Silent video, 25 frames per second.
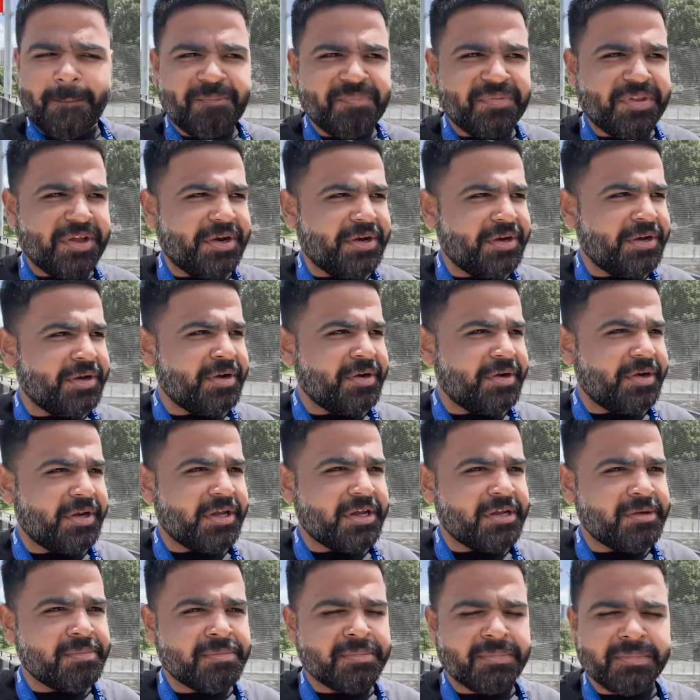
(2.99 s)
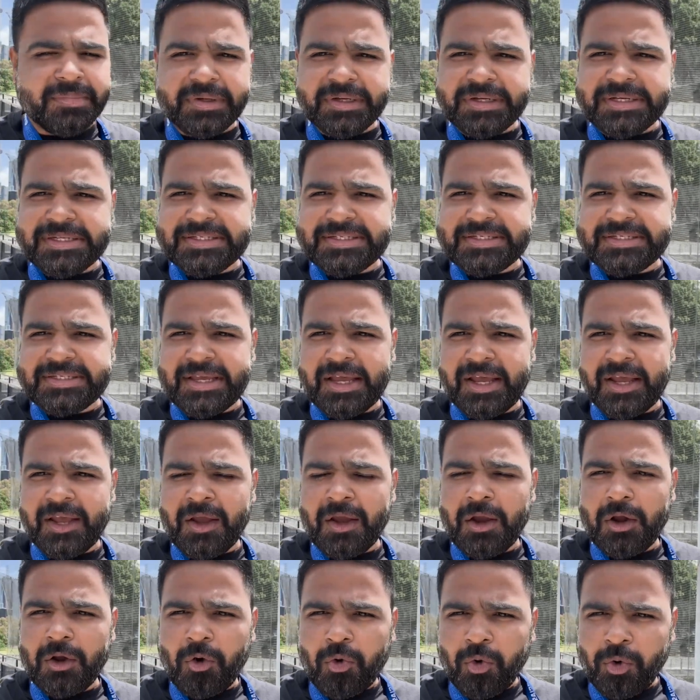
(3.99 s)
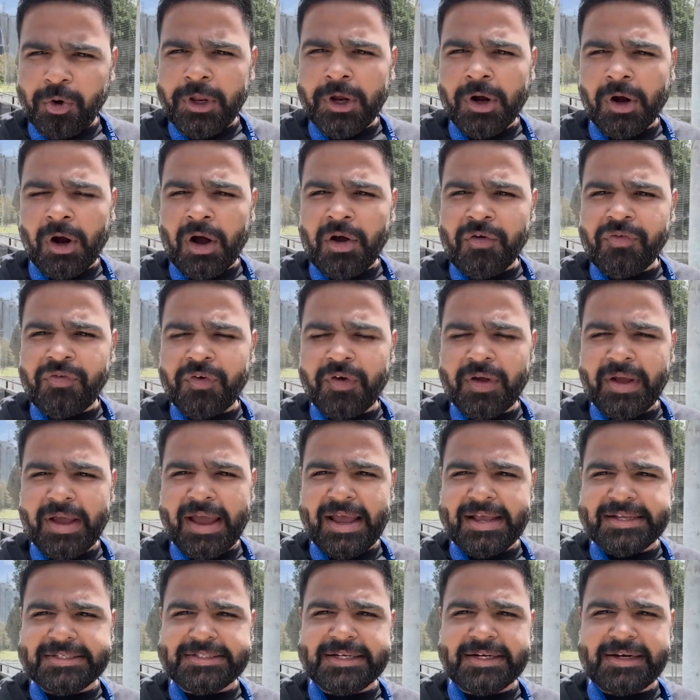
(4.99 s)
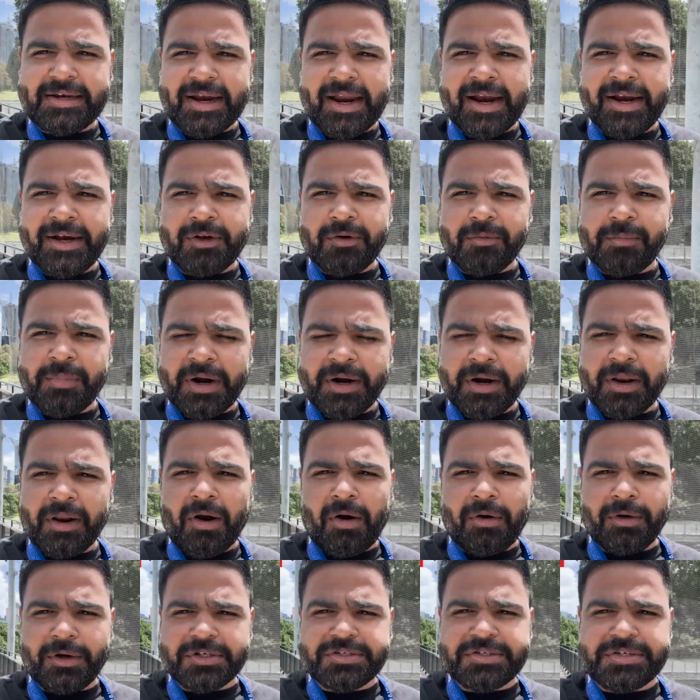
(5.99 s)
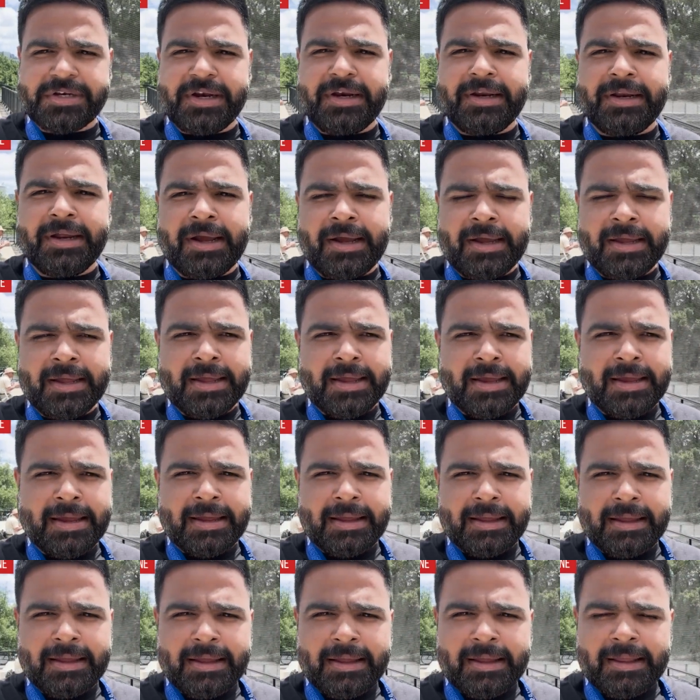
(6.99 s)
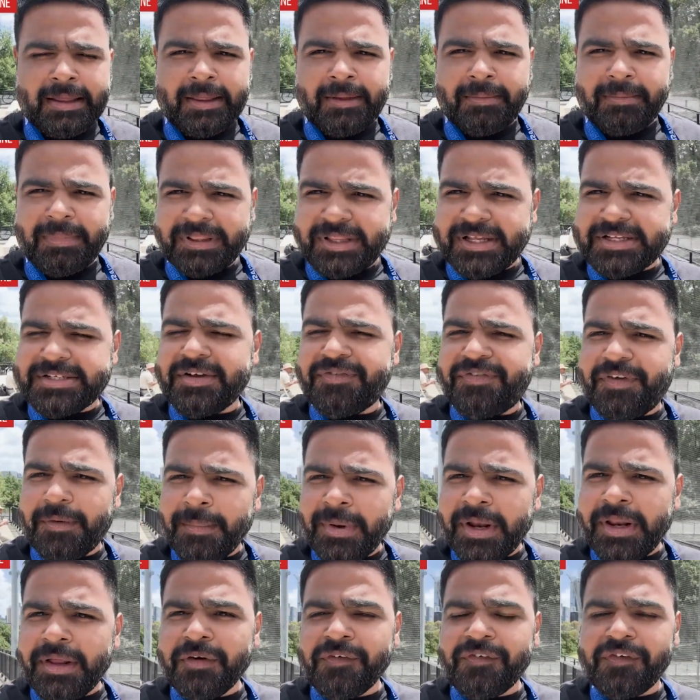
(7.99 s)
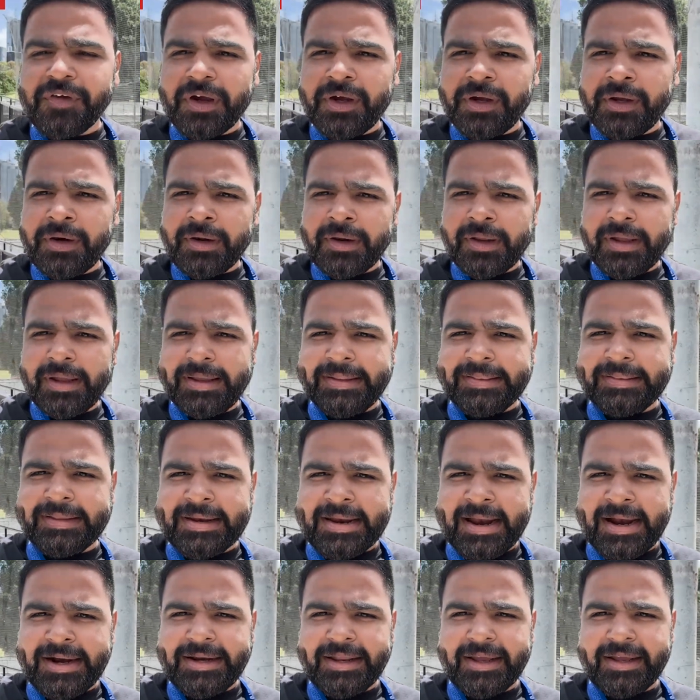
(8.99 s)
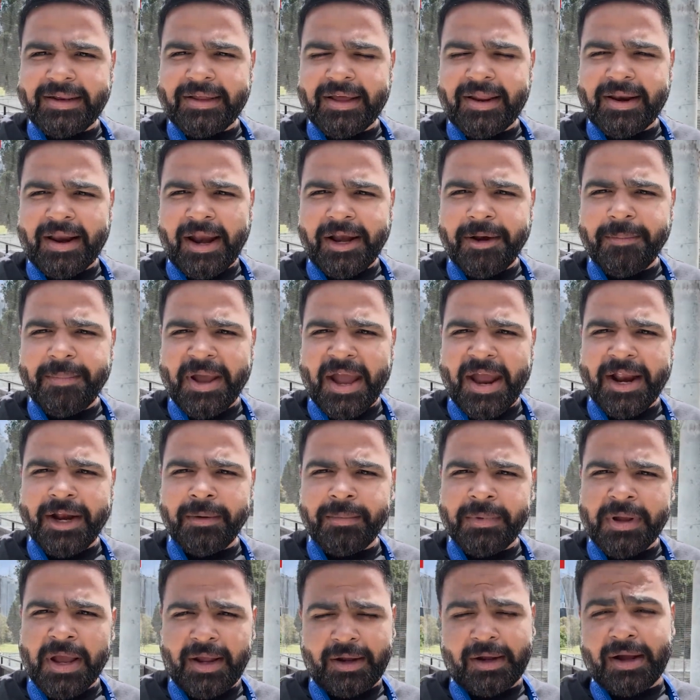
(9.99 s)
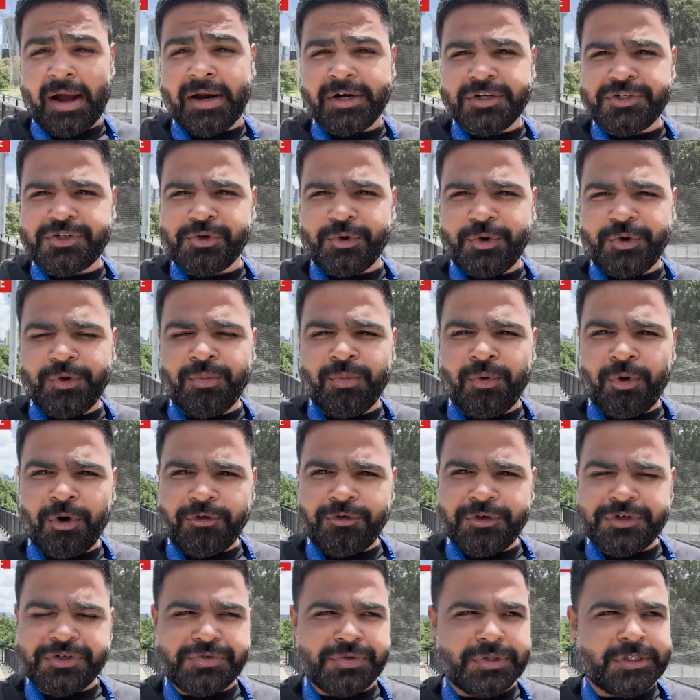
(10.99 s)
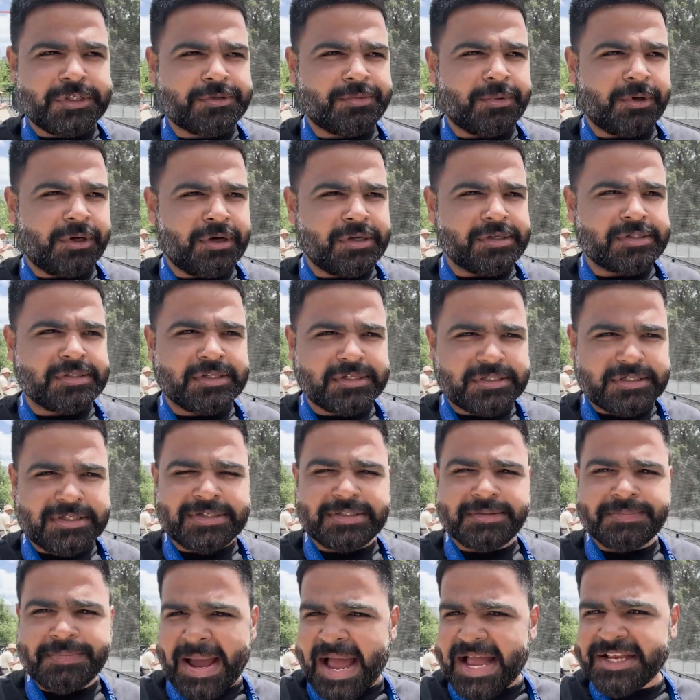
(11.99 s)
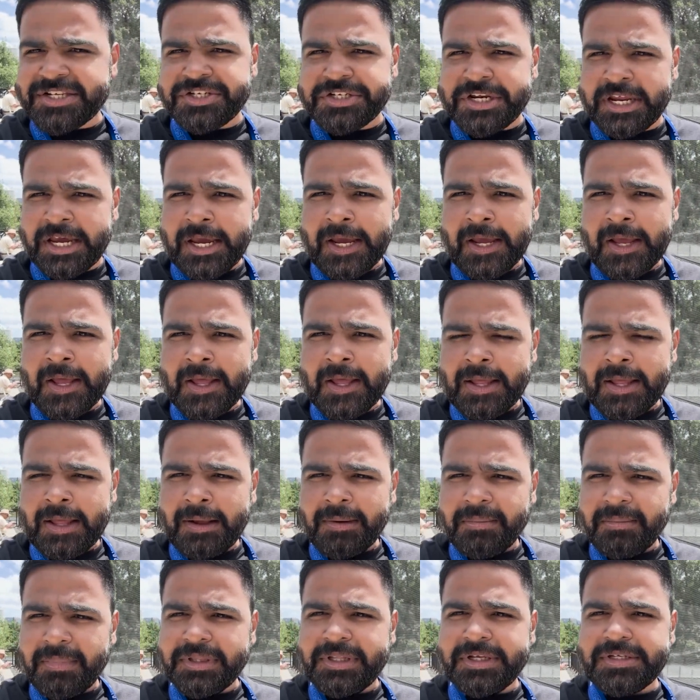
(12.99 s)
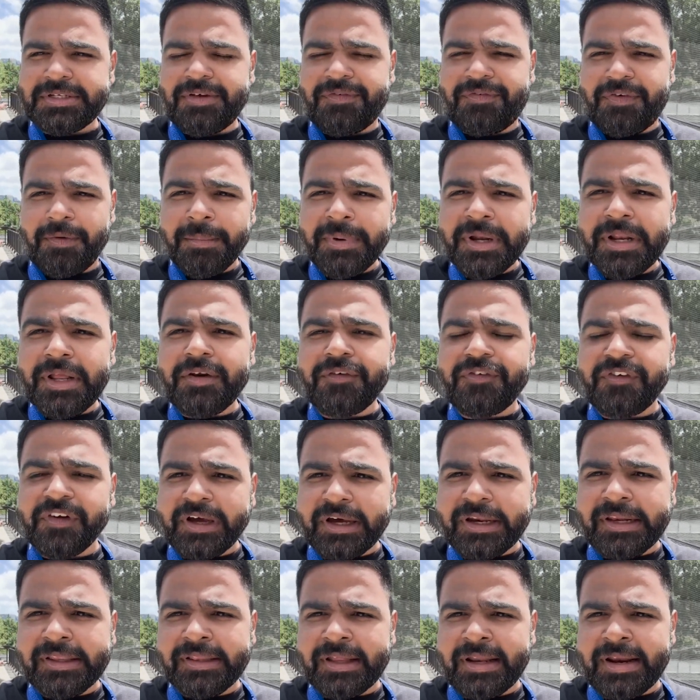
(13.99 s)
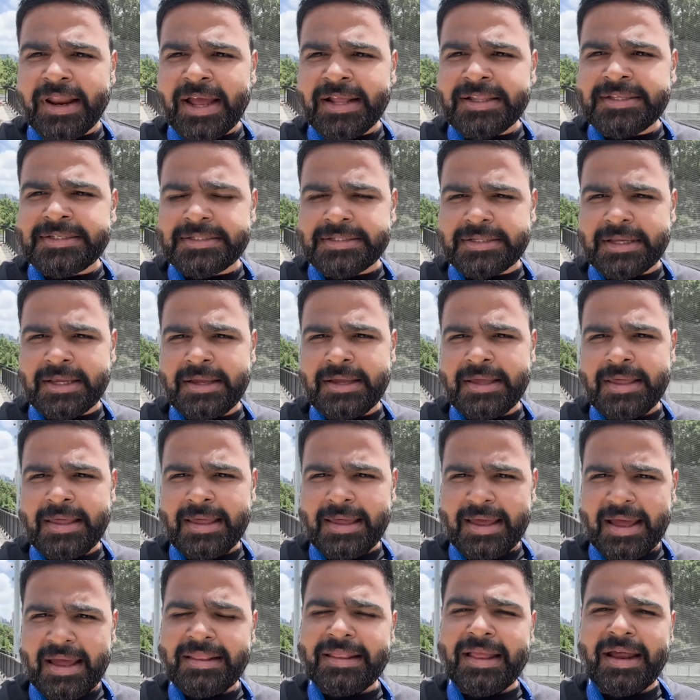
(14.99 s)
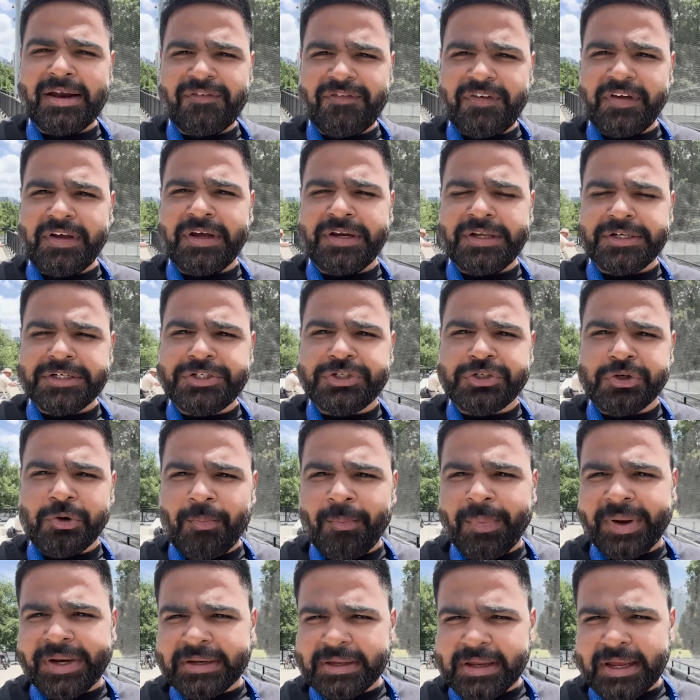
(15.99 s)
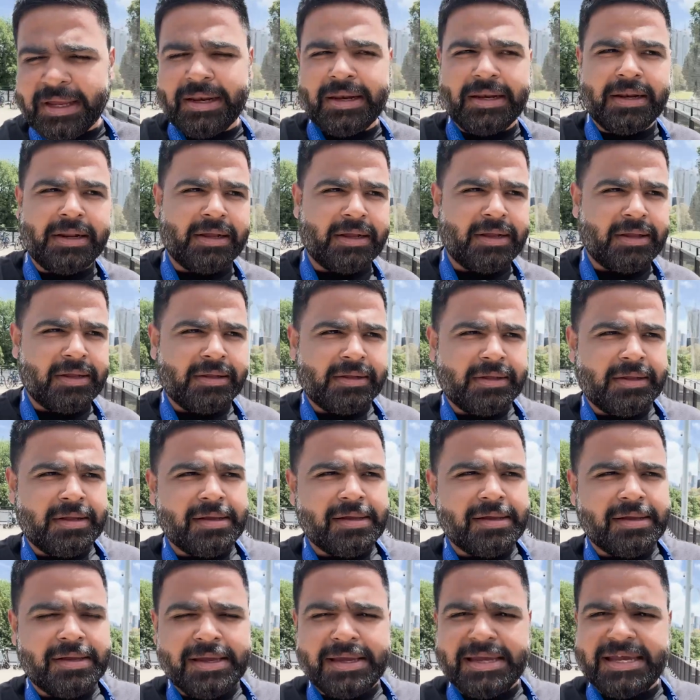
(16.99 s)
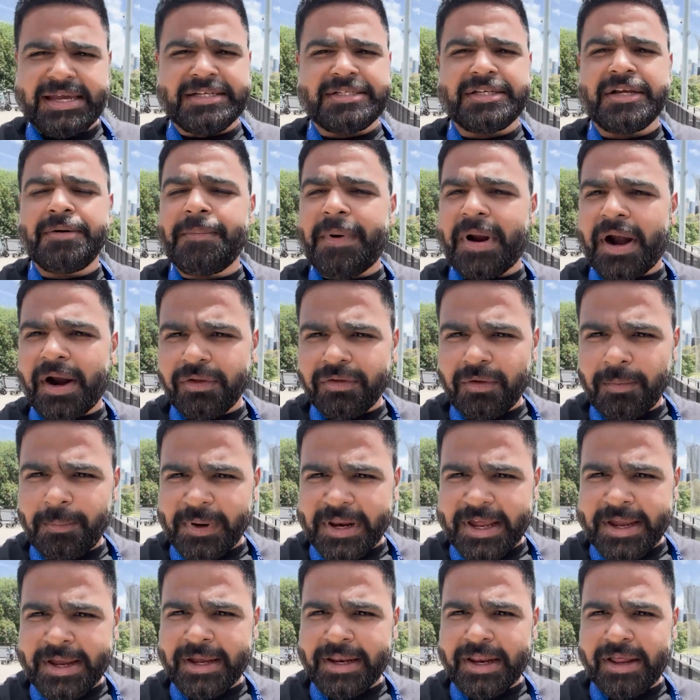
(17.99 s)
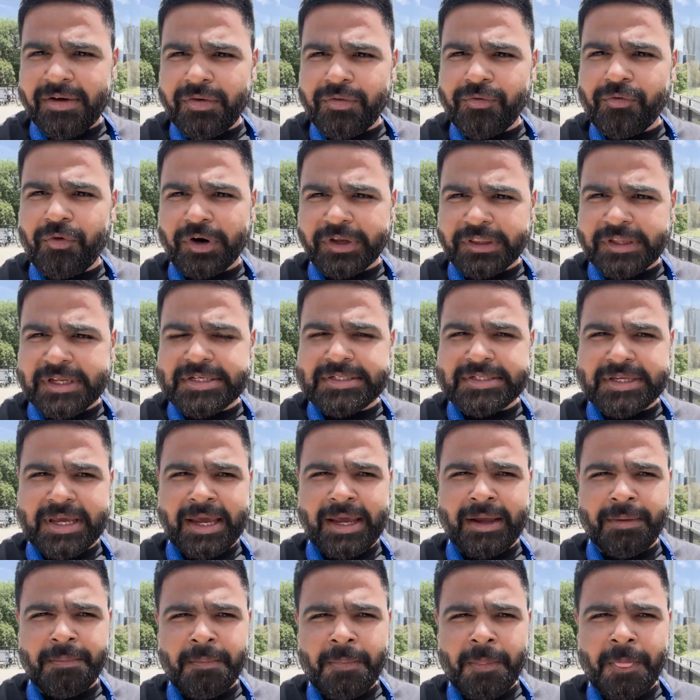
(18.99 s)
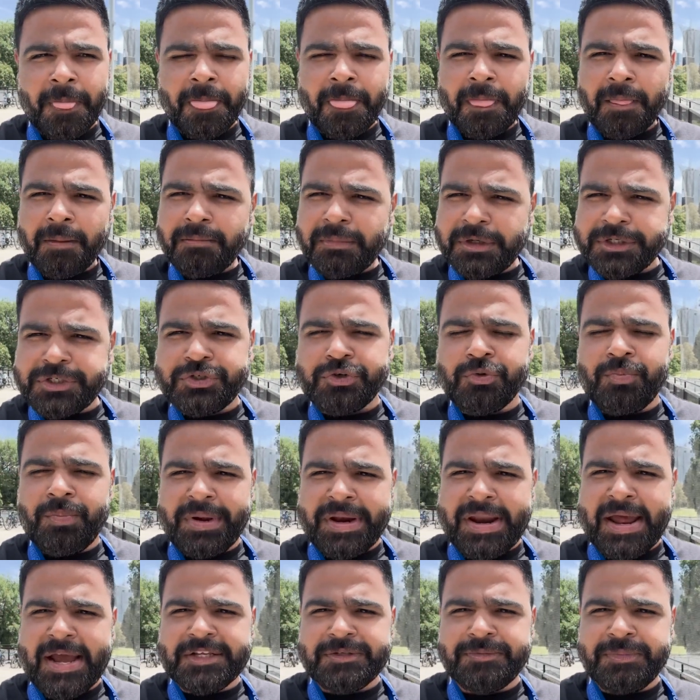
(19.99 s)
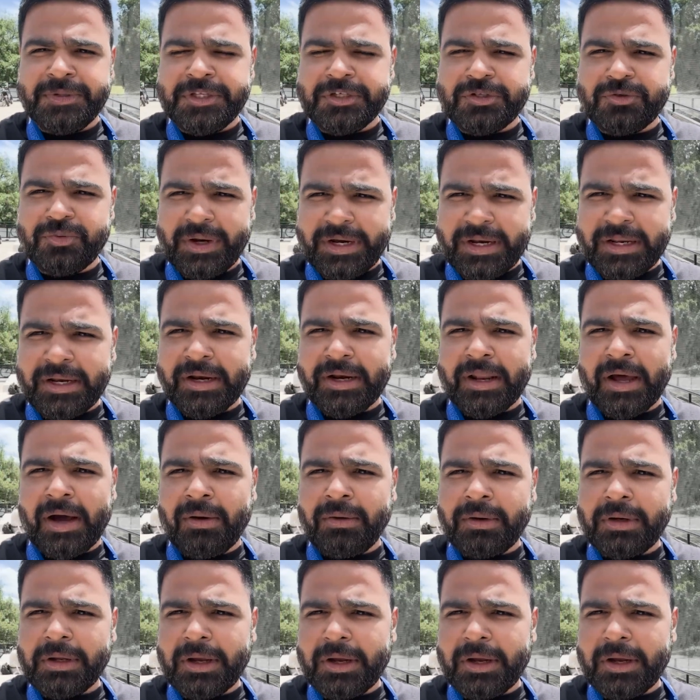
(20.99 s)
The Indian team is cooling off as they try to bundle out Australia. But there's a familiar figure in the net area right behind me. I can't show you more visuals because this is match day. But there's a familiar figure in the nets, and that figure is Shubman Gill. He isn't part of the playing 11 for this game, but Shubman has been sweating it out,